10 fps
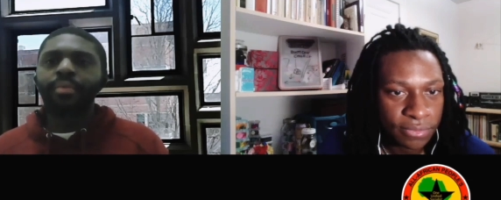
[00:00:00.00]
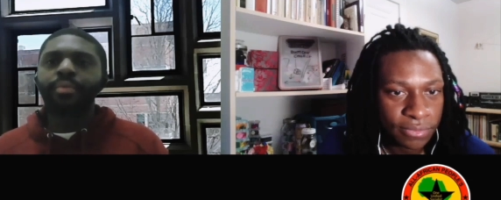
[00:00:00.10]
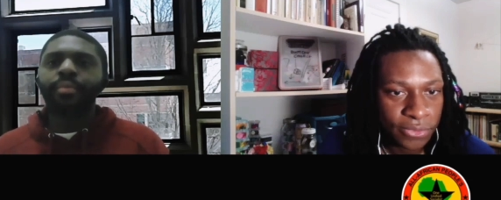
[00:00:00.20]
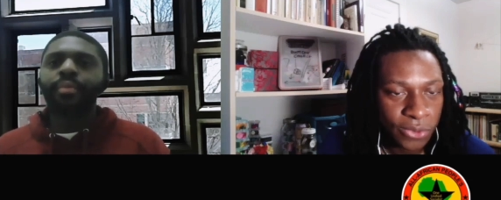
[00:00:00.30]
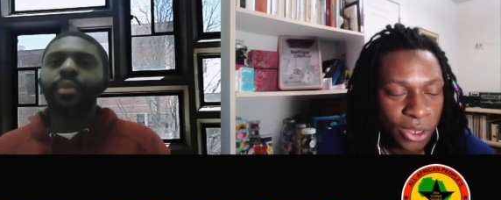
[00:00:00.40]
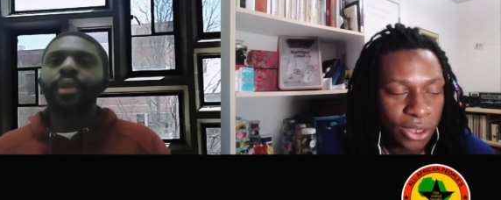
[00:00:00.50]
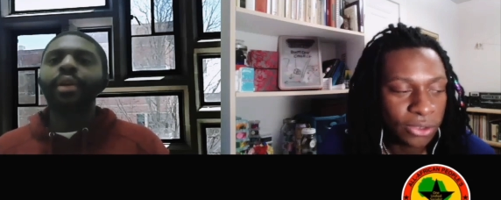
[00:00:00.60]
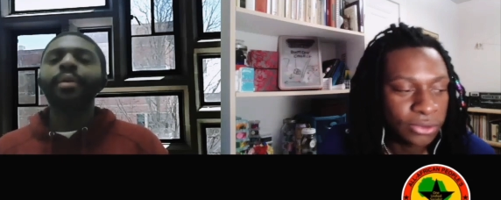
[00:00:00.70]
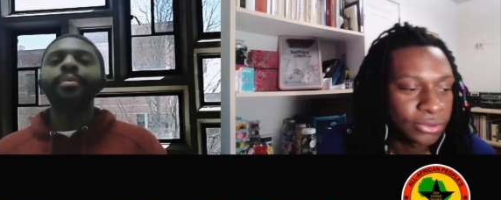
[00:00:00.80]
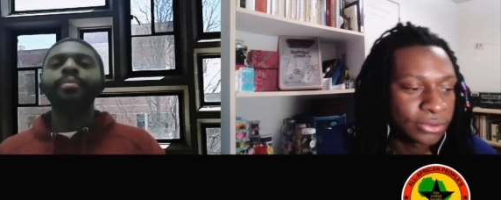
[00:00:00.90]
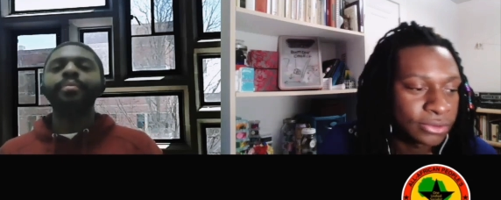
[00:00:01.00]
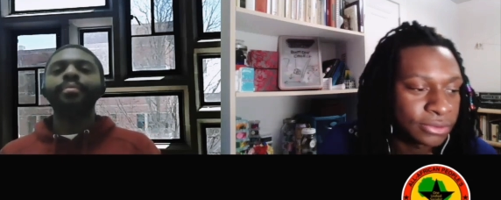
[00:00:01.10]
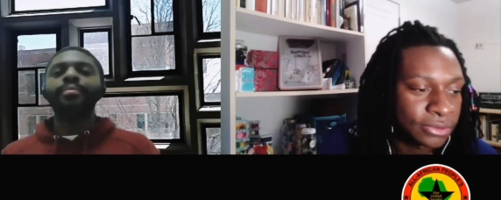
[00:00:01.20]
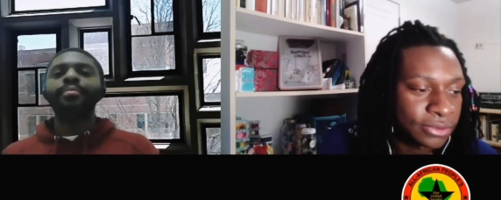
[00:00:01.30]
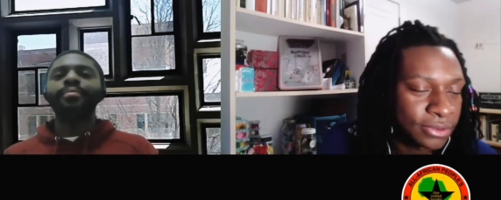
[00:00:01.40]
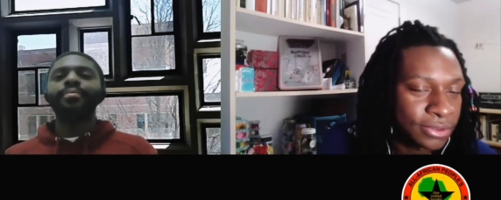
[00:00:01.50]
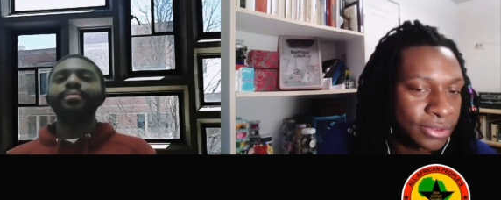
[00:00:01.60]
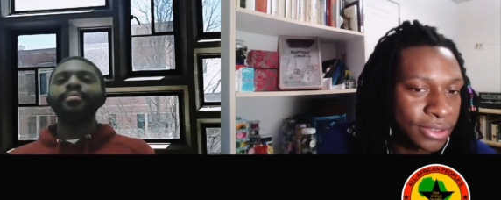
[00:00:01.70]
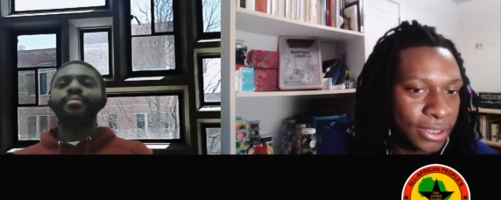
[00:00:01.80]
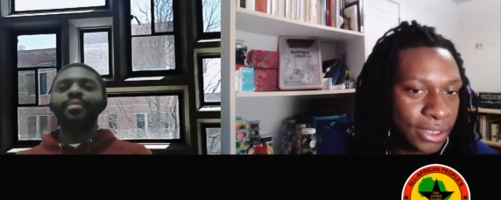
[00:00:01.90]
Speaker 1: Wow.
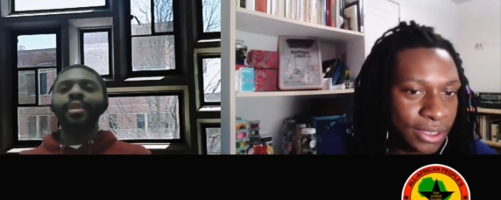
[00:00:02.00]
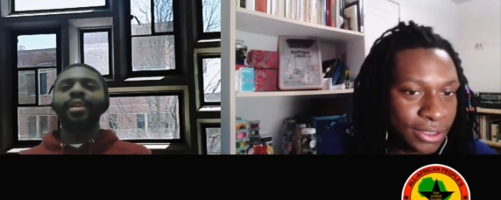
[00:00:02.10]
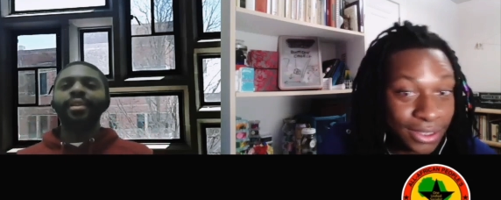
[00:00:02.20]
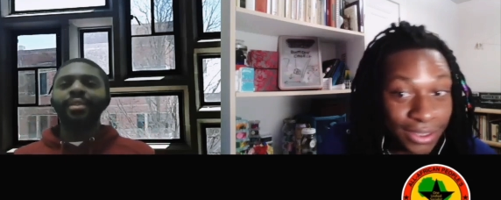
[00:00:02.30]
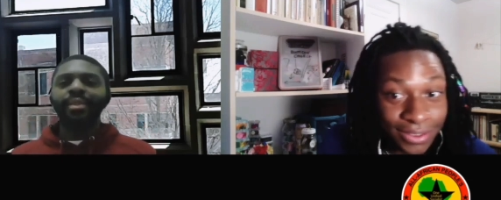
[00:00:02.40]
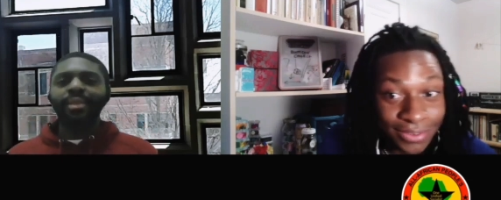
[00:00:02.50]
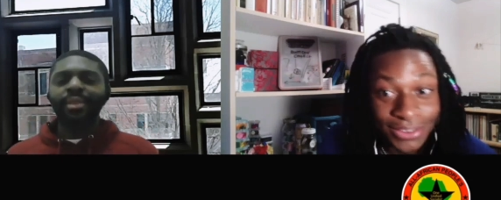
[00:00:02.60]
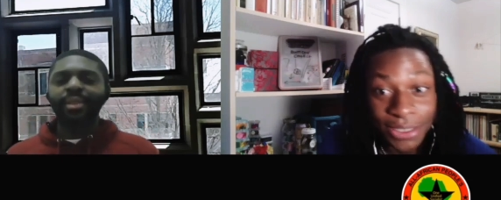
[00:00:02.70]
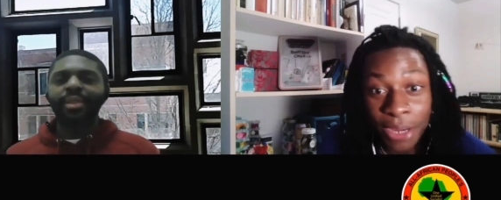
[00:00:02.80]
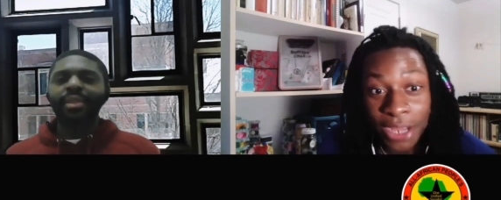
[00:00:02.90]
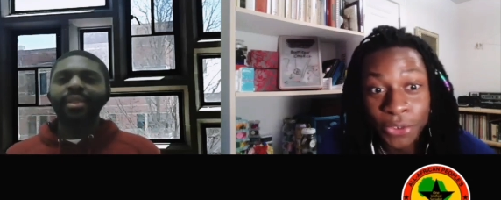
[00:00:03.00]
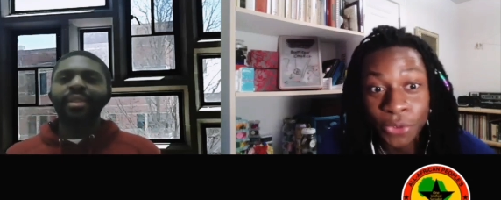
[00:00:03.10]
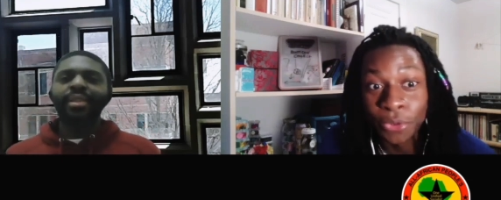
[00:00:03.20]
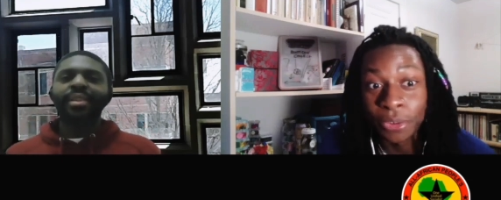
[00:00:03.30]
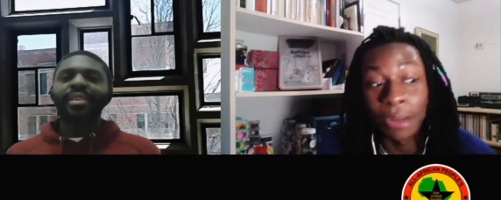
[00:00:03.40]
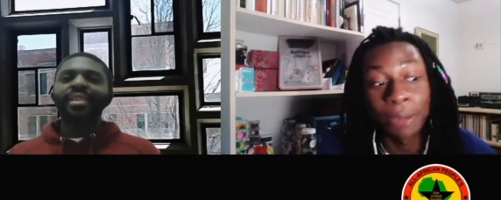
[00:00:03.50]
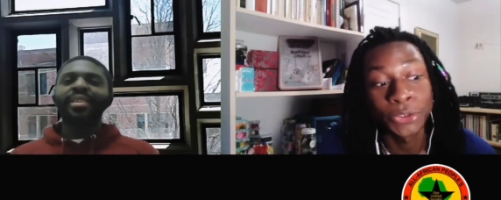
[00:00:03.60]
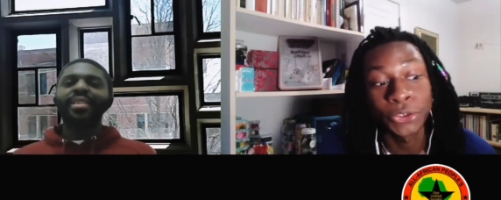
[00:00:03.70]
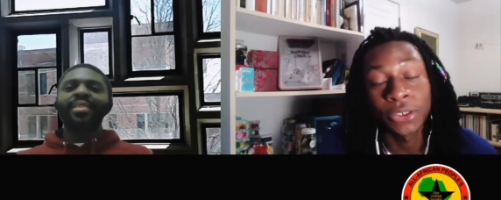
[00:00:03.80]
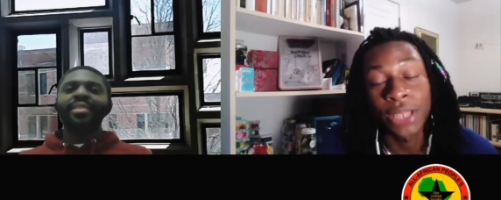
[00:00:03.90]
And again, somebody who I'm
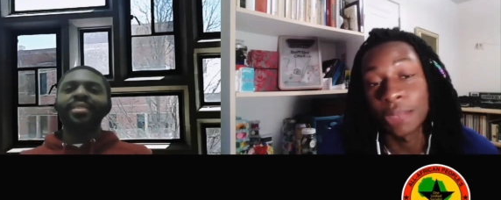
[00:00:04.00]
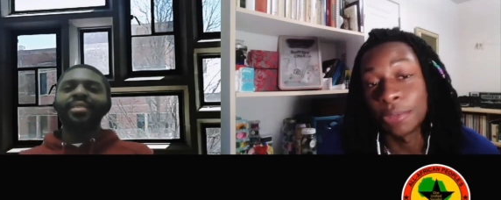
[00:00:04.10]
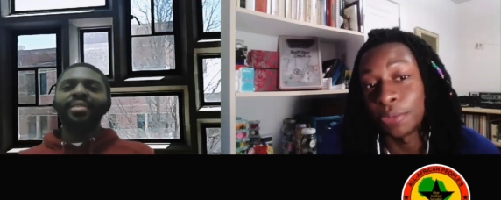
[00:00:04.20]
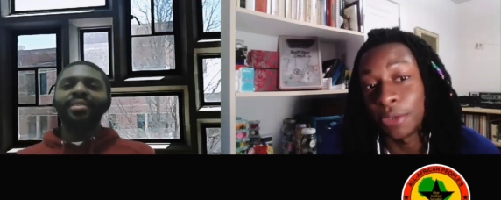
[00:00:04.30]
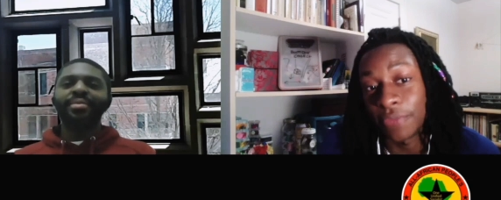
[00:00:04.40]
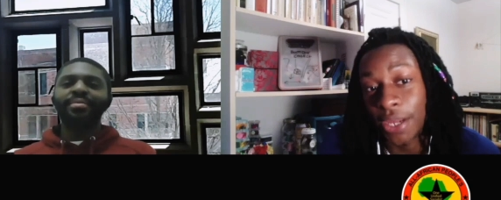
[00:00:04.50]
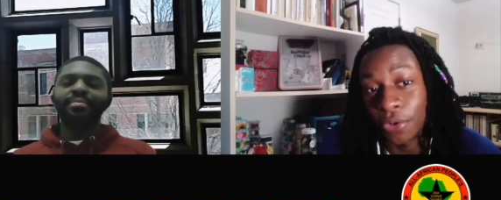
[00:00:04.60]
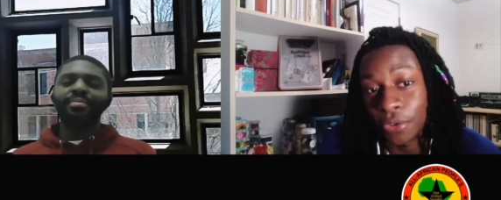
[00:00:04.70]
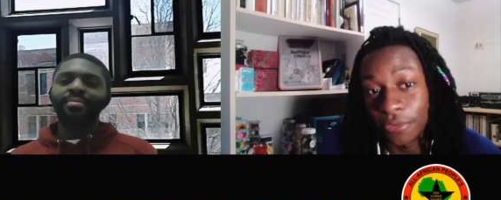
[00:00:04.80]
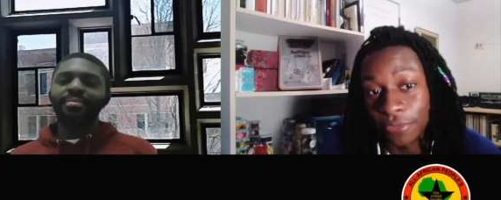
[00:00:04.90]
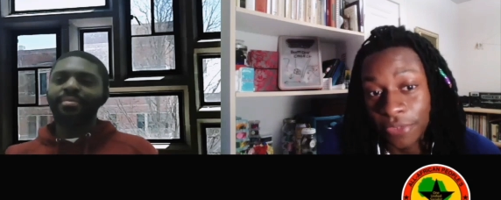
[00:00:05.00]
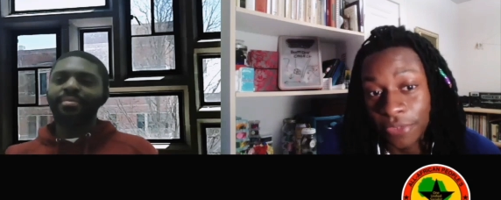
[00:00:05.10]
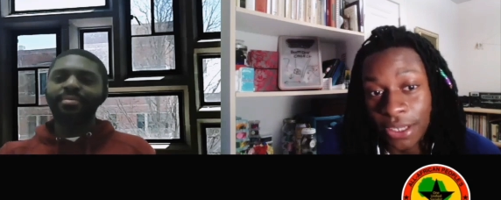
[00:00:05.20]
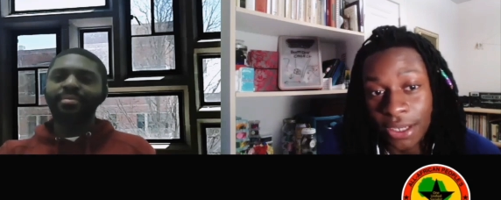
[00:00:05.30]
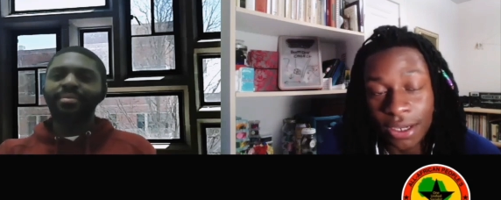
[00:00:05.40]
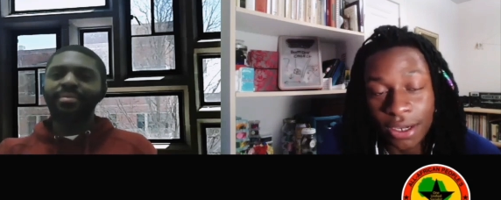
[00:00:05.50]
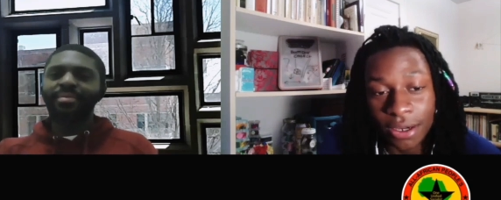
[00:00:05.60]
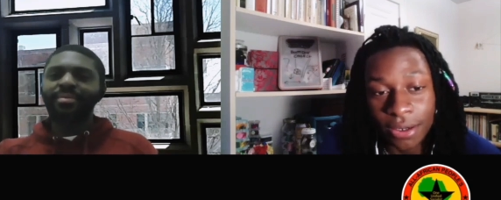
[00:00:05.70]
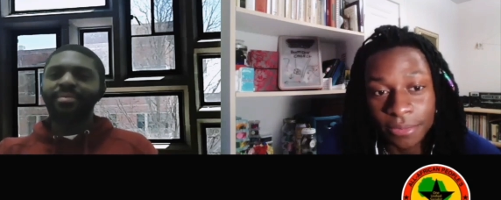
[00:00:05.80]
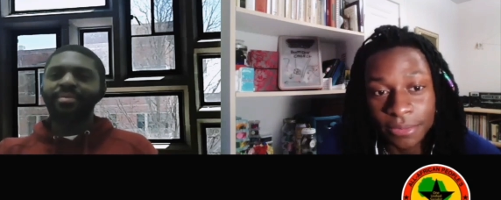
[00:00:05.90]
sure a lot of people have not heard of.
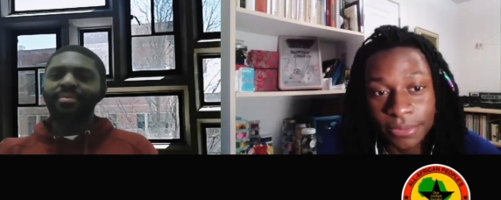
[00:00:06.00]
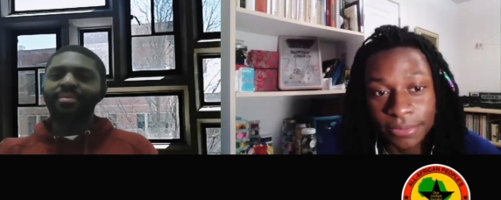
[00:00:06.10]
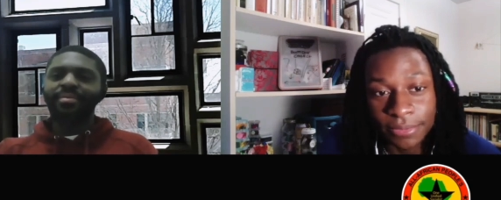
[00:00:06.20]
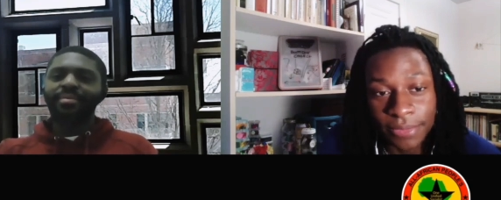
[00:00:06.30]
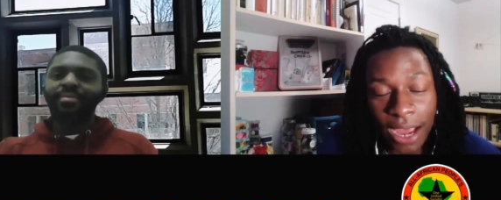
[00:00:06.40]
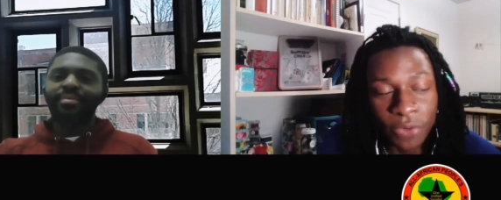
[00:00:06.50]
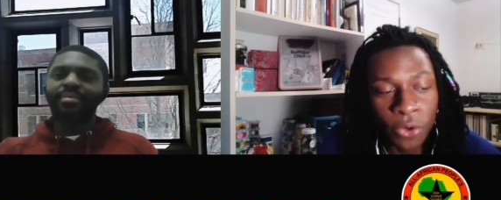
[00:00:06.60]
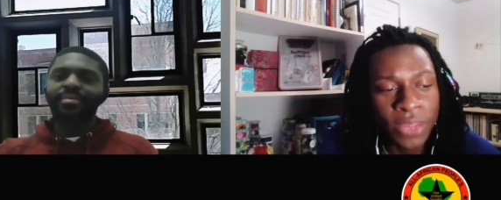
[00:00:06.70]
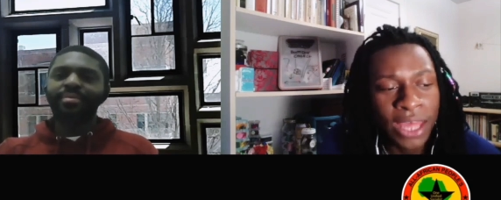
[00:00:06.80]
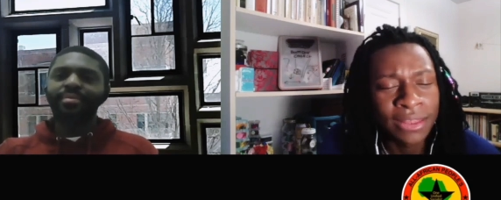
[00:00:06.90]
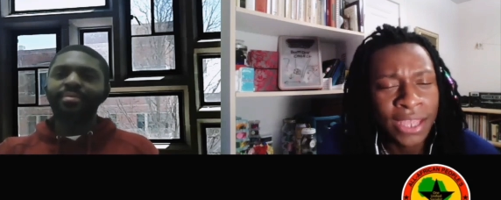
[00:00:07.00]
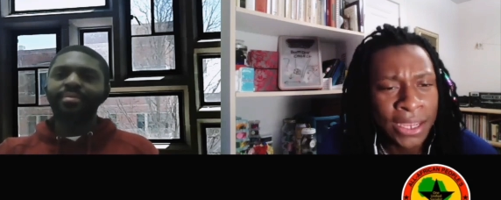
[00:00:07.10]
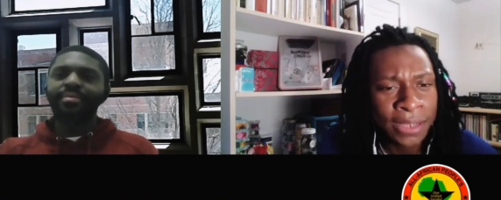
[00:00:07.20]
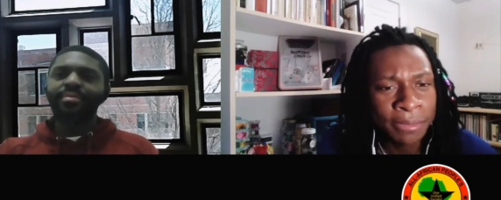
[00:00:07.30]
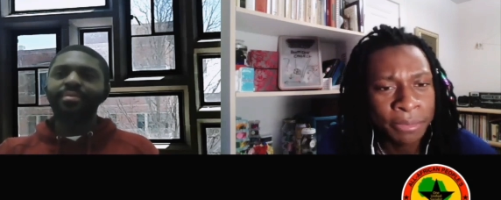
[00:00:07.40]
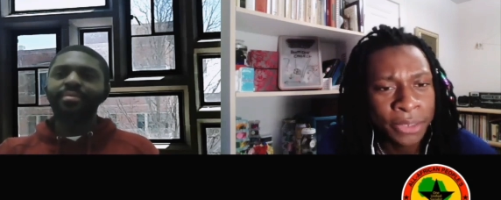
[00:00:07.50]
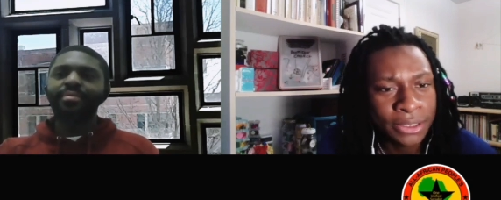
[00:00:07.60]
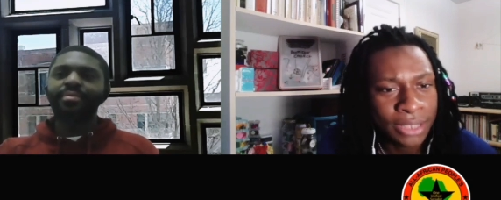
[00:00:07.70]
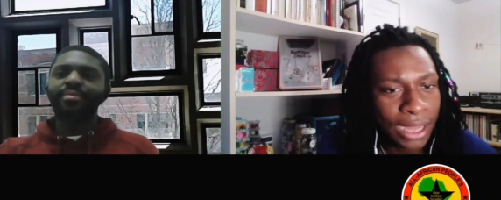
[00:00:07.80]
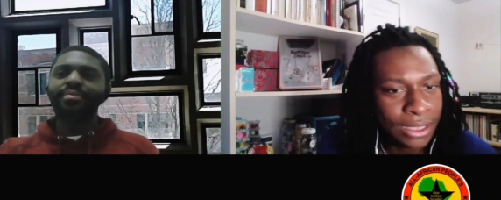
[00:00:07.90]
Um, I've heard that name, but
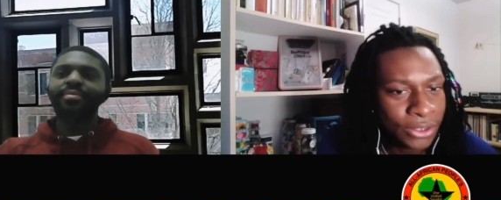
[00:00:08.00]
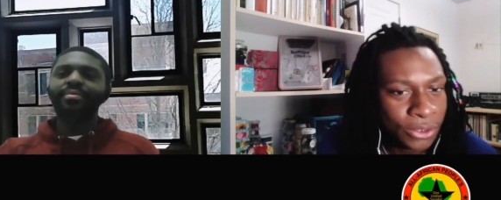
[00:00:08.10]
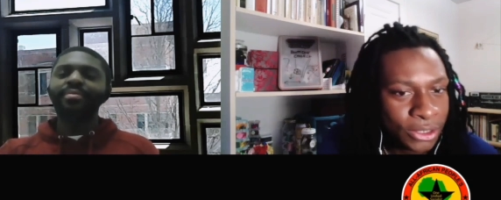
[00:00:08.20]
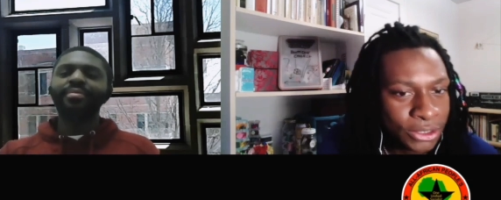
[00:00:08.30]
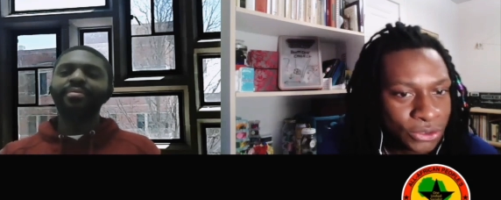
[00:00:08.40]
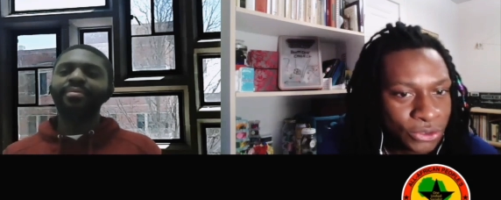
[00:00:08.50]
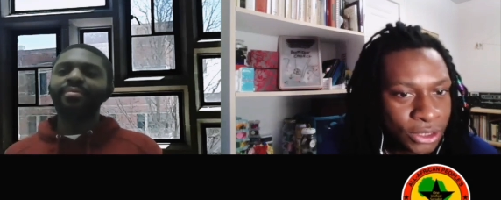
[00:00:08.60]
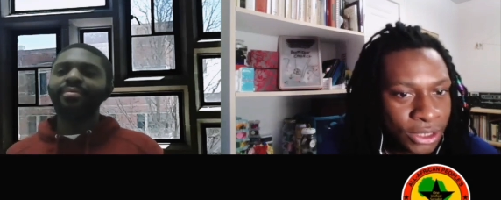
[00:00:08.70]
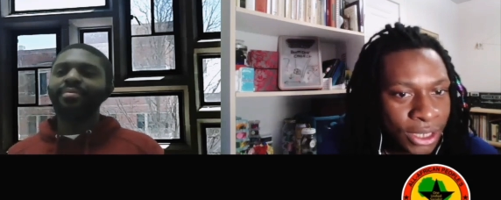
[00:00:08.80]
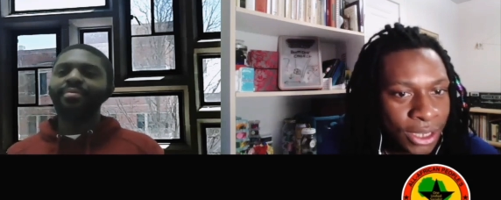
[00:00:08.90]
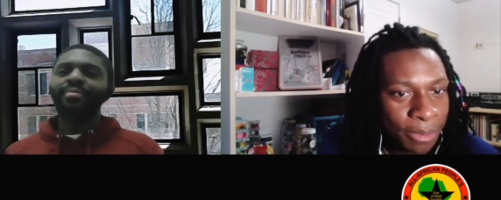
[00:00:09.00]
I didn't know the history. But